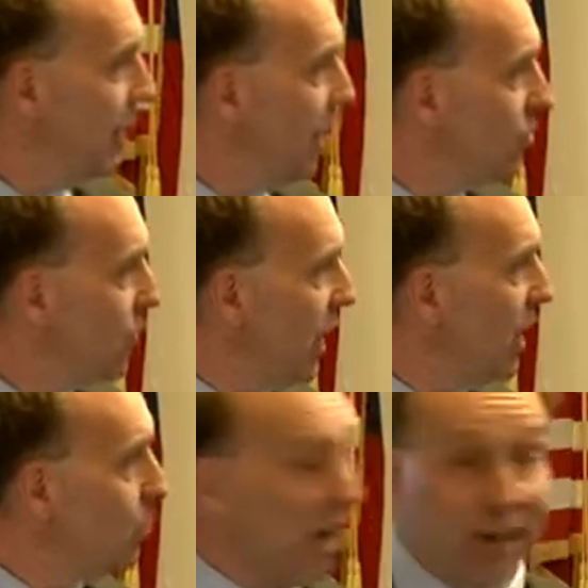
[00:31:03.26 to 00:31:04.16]
And so
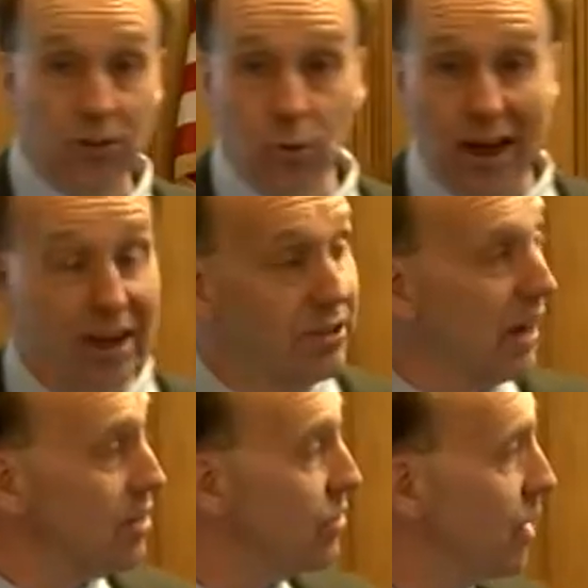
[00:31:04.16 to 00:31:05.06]
getting back to why is
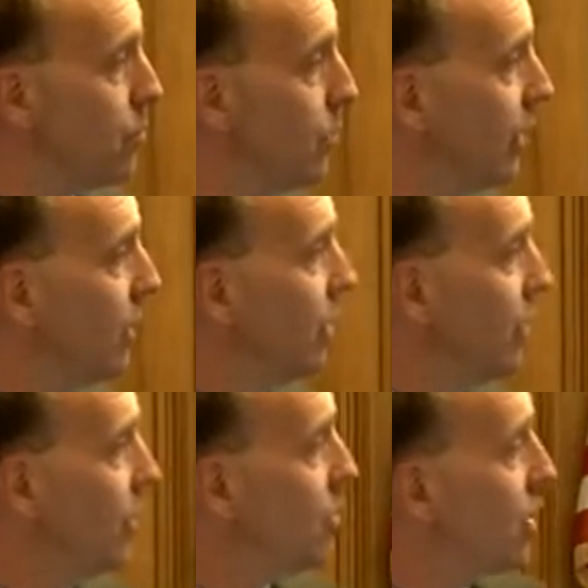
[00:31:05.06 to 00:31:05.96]
ice slippery,
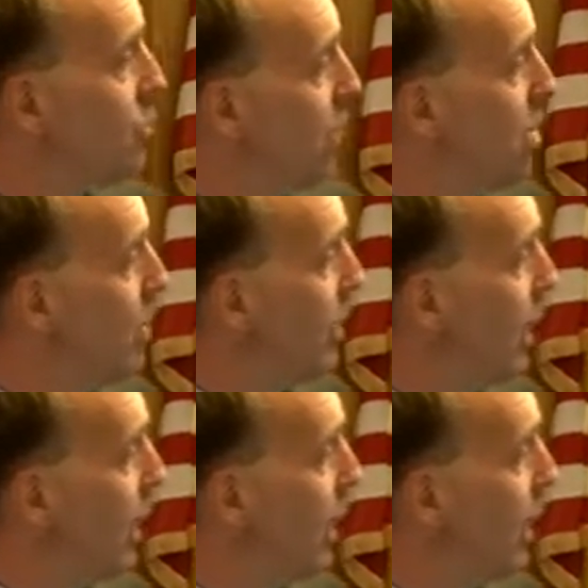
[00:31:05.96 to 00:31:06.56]
this experiment